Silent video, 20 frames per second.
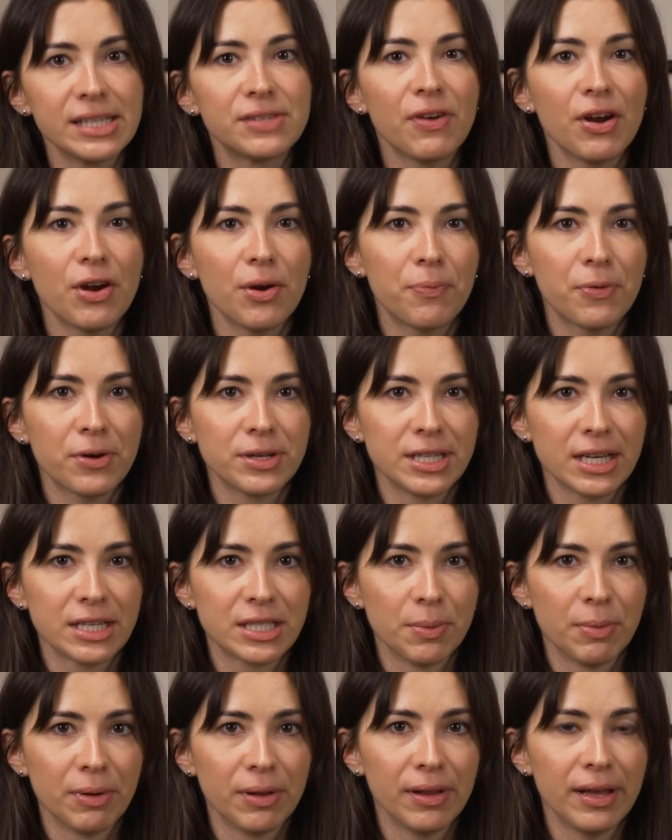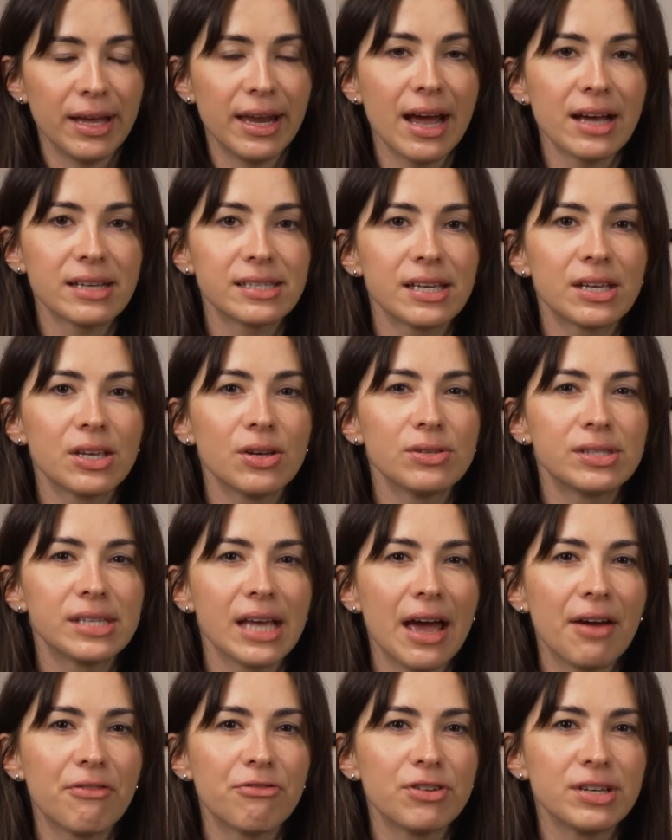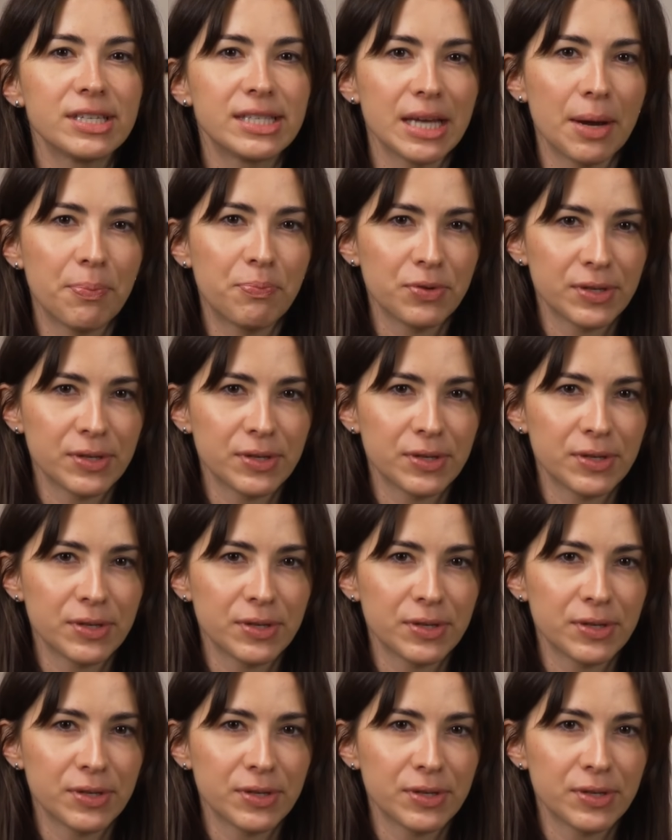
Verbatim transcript: is very predictable. It executes every step